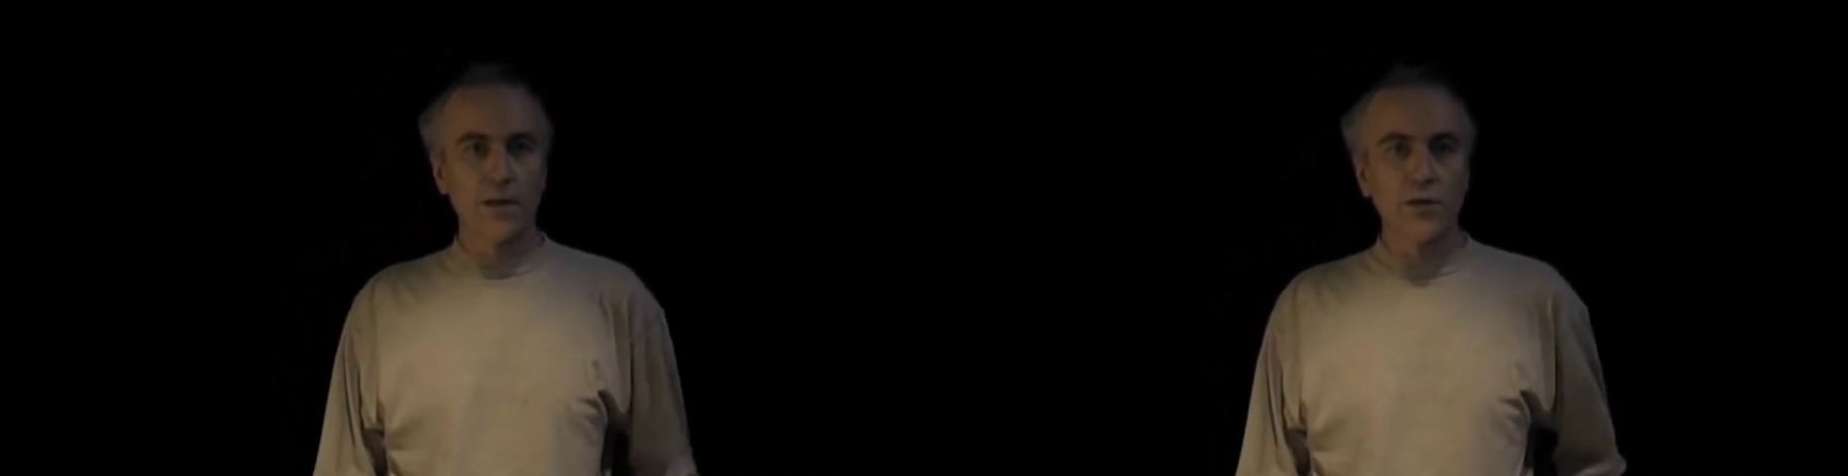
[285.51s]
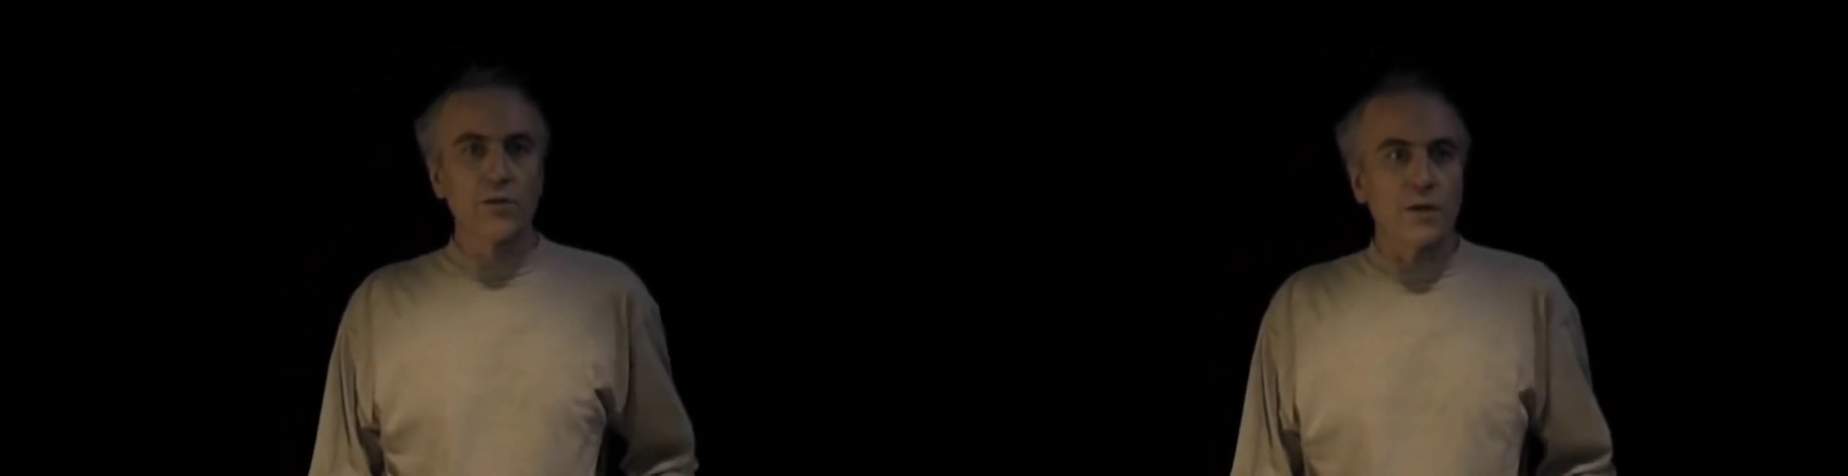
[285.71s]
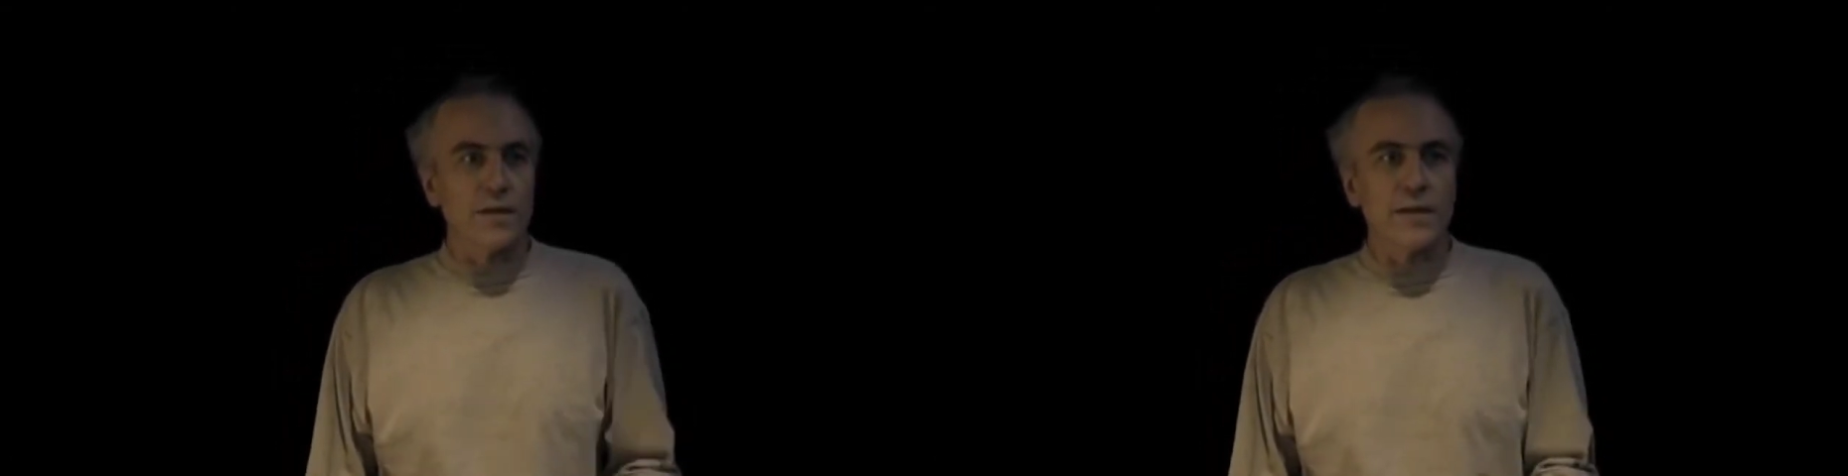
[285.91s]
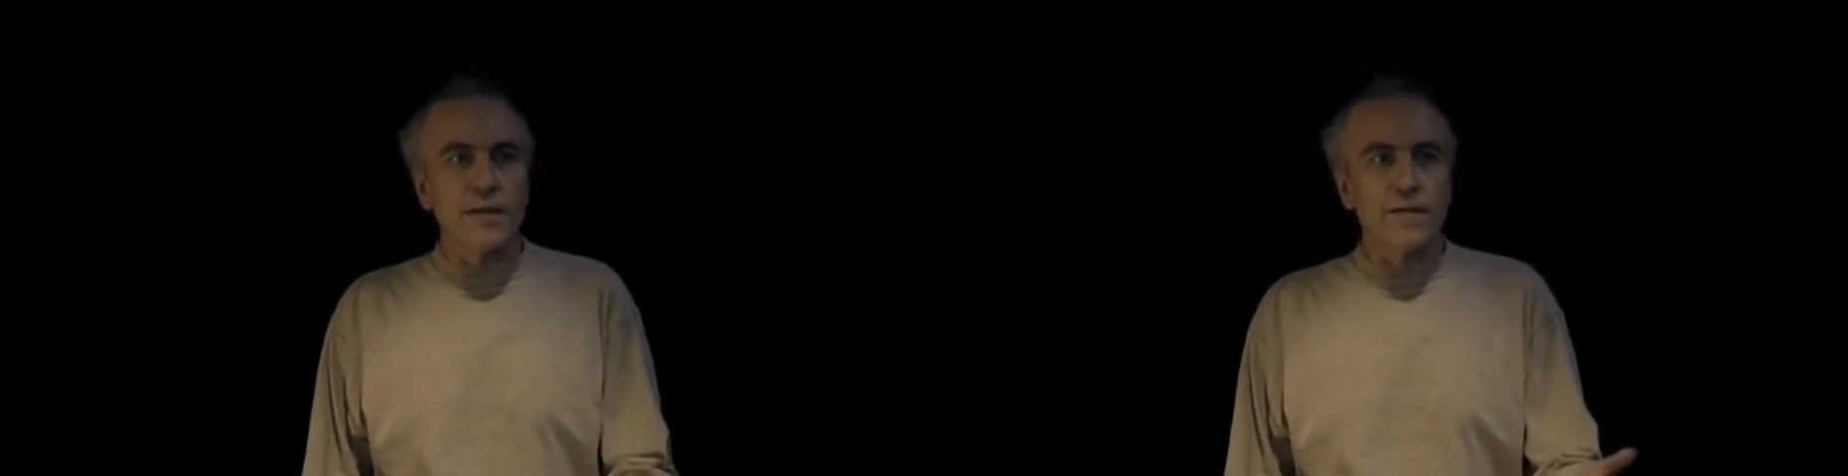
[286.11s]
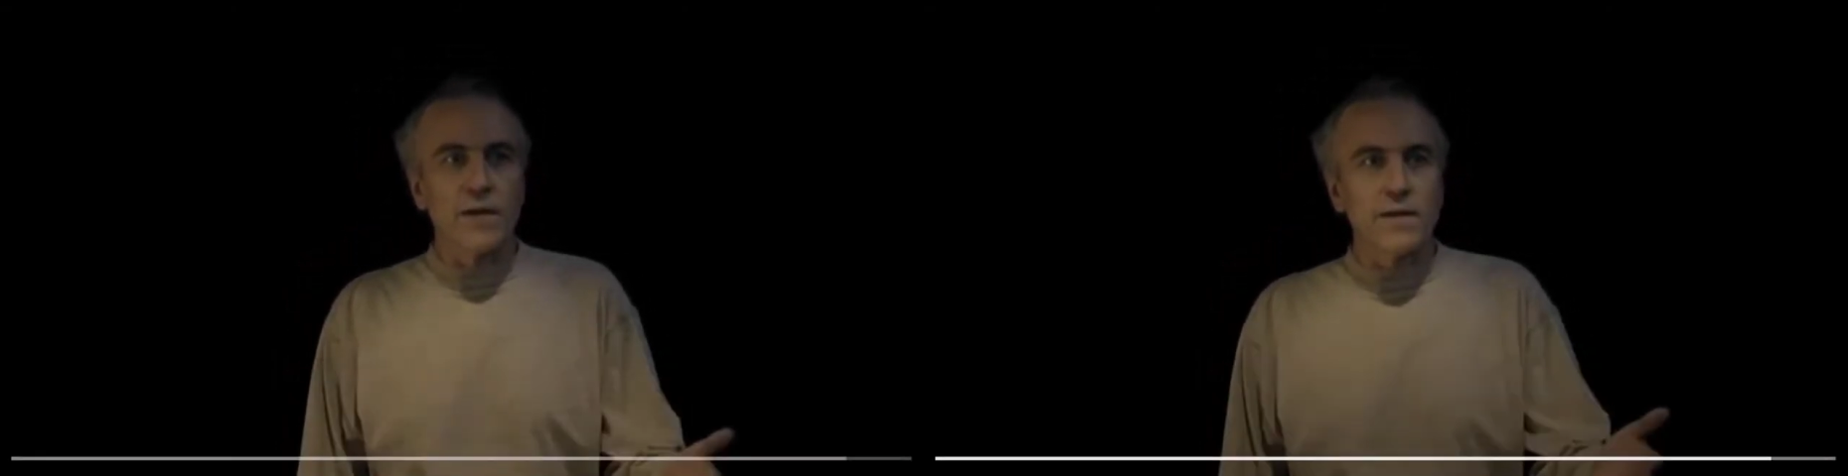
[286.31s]
You could
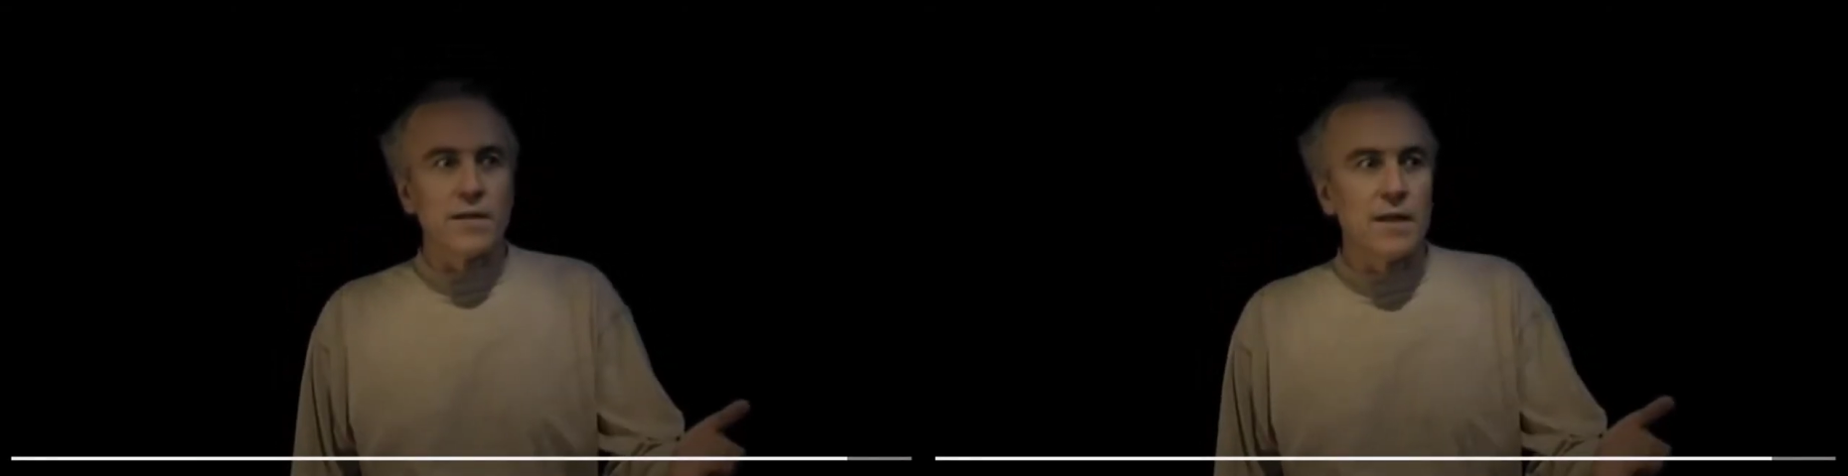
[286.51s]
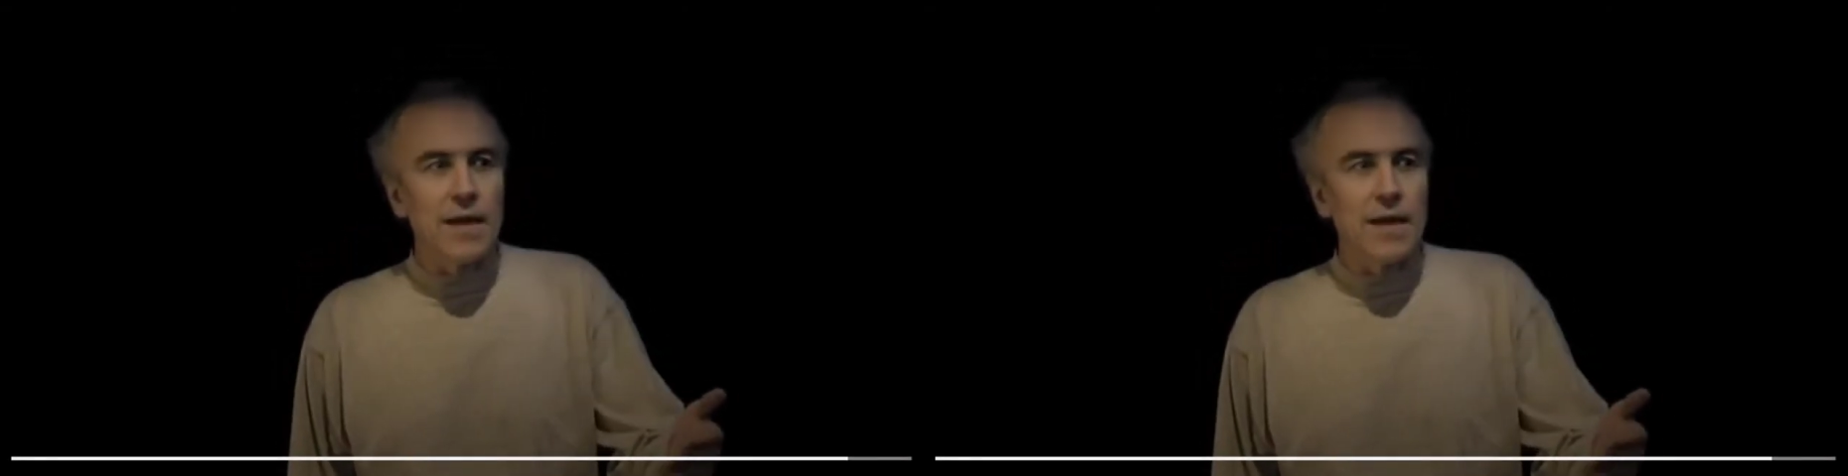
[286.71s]
identify the